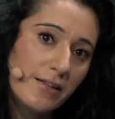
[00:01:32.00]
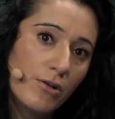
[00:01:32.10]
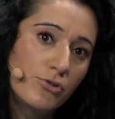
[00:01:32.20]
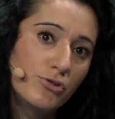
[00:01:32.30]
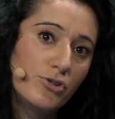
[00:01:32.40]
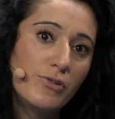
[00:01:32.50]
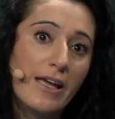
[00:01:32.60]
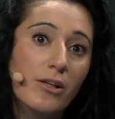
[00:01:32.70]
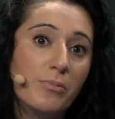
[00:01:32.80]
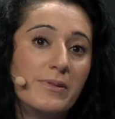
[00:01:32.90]
and also just to
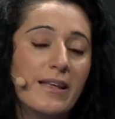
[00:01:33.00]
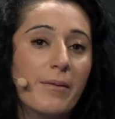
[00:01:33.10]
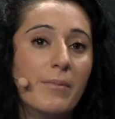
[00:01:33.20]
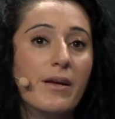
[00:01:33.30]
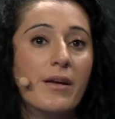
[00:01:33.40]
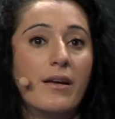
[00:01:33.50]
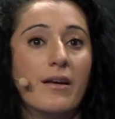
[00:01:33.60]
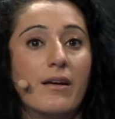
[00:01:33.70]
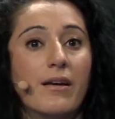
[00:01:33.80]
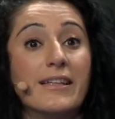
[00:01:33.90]
help them
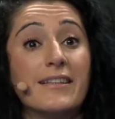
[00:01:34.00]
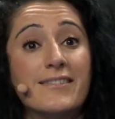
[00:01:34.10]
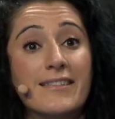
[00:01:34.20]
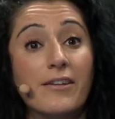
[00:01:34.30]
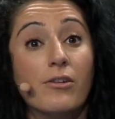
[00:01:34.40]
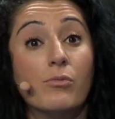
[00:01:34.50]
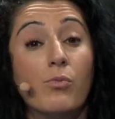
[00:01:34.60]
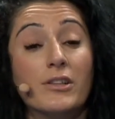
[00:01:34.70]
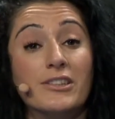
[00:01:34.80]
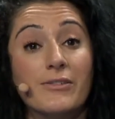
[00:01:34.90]
get settled
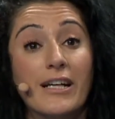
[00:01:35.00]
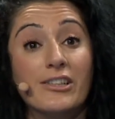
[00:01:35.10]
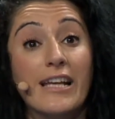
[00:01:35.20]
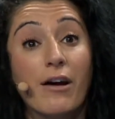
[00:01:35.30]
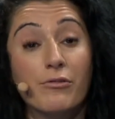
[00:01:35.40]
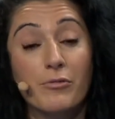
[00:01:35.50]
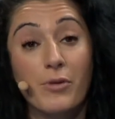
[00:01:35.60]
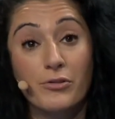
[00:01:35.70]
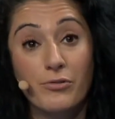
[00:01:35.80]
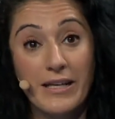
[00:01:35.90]
once they're actually out
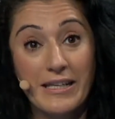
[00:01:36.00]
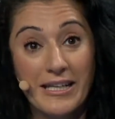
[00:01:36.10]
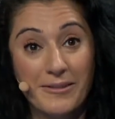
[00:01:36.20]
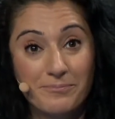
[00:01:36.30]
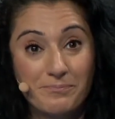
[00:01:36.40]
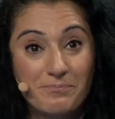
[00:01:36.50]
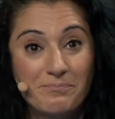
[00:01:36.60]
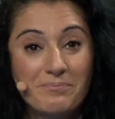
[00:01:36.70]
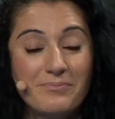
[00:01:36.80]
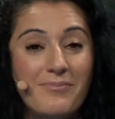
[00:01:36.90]
from our training.
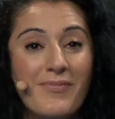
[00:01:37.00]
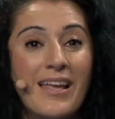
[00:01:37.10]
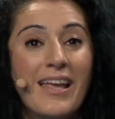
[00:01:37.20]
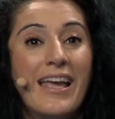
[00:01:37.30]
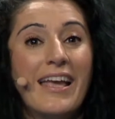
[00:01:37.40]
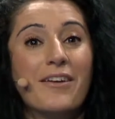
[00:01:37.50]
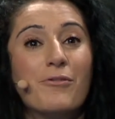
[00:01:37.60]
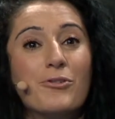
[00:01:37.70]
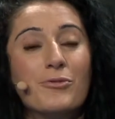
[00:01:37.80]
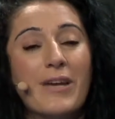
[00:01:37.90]
And then,
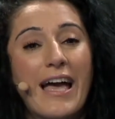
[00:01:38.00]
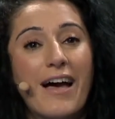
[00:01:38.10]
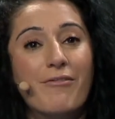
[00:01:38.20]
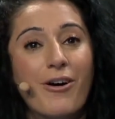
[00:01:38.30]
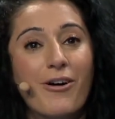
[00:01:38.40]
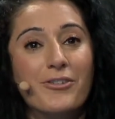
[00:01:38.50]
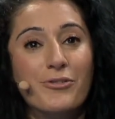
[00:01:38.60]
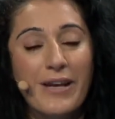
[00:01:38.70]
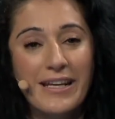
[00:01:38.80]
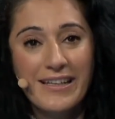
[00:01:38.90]
of course, we have our
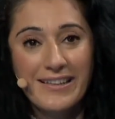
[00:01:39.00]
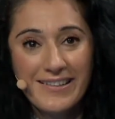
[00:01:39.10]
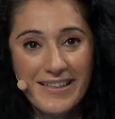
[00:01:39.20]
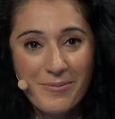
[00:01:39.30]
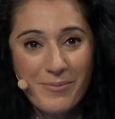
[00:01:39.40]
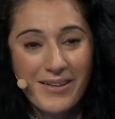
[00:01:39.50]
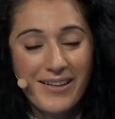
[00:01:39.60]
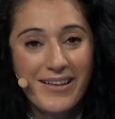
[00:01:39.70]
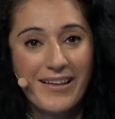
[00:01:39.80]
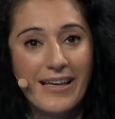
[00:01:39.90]
training team,
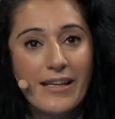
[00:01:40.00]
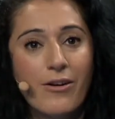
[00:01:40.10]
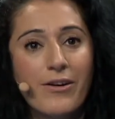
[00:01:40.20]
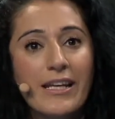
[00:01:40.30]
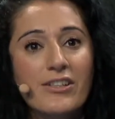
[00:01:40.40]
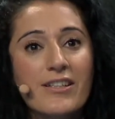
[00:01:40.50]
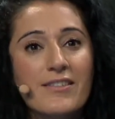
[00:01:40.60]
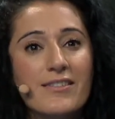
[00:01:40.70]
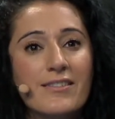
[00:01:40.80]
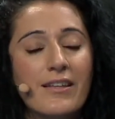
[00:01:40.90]
and our
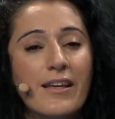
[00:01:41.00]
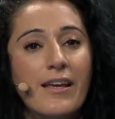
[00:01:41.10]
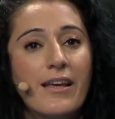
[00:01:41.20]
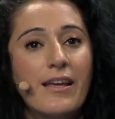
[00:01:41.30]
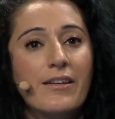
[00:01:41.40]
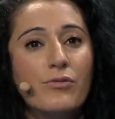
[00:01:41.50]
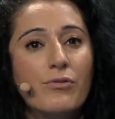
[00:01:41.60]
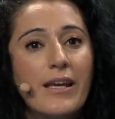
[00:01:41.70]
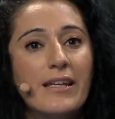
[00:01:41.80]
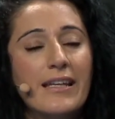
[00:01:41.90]
agents'
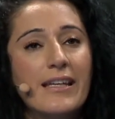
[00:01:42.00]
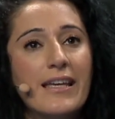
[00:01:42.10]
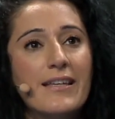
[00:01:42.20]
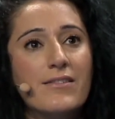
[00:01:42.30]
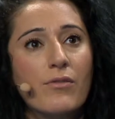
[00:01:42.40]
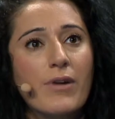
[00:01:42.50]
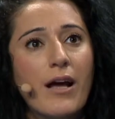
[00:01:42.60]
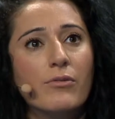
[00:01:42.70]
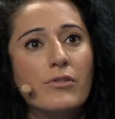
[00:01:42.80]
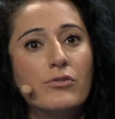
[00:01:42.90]
training is
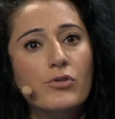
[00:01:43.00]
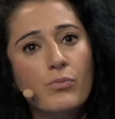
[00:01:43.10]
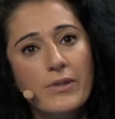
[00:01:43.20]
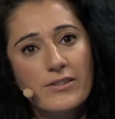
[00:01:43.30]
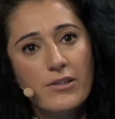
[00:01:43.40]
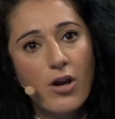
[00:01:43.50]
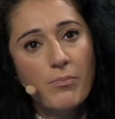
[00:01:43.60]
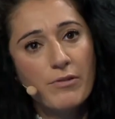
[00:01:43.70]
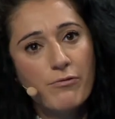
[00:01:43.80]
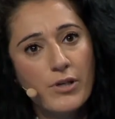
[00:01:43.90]
around 2 weeks
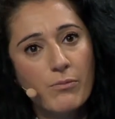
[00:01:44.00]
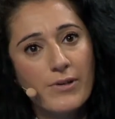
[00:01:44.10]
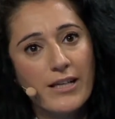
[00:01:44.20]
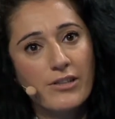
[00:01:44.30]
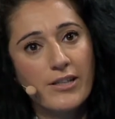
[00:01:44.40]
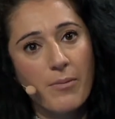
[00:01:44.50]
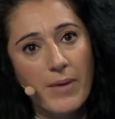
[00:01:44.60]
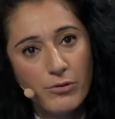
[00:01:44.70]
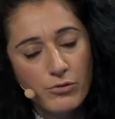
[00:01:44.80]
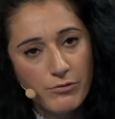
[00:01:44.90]
long before they would actually
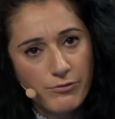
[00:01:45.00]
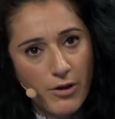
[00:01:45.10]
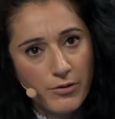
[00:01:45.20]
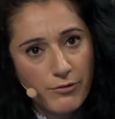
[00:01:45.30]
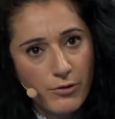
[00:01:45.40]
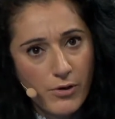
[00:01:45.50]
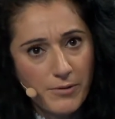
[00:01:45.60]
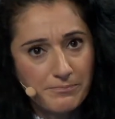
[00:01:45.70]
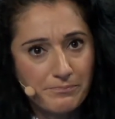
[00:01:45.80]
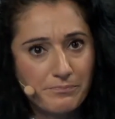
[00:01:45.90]
come out on the floor.